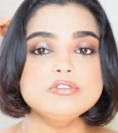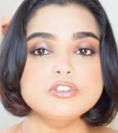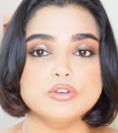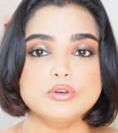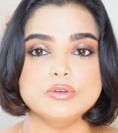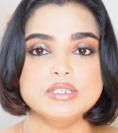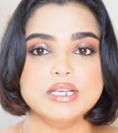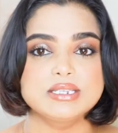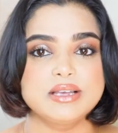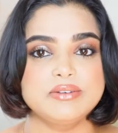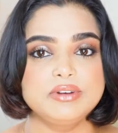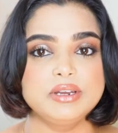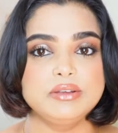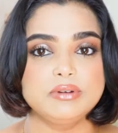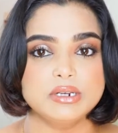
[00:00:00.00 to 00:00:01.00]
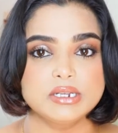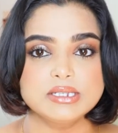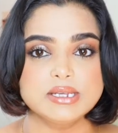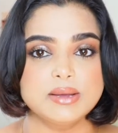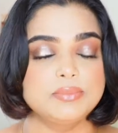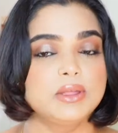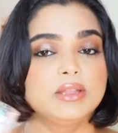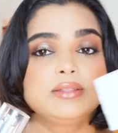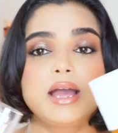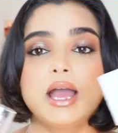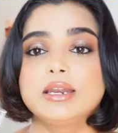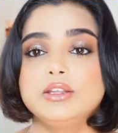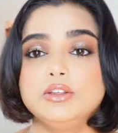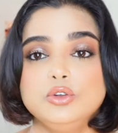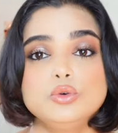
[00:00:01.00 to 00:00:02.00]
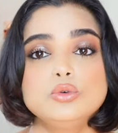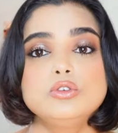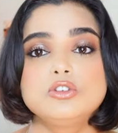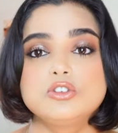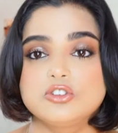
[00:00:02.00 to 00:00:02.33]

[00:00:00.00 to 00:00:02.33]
Shirra 71 is something that you